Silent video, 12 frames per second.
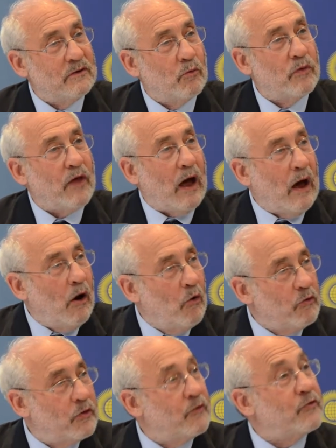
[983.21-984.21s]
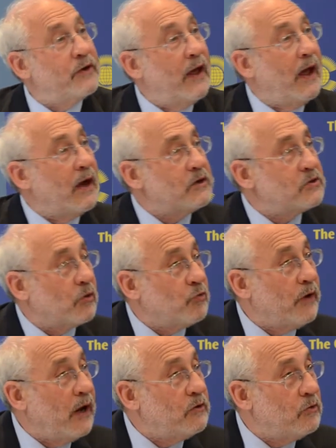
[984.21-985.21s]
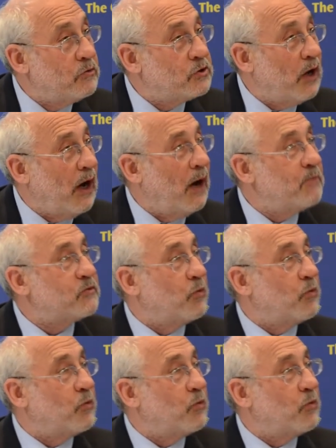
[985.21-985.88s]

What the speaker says: without the finance to create new jobs,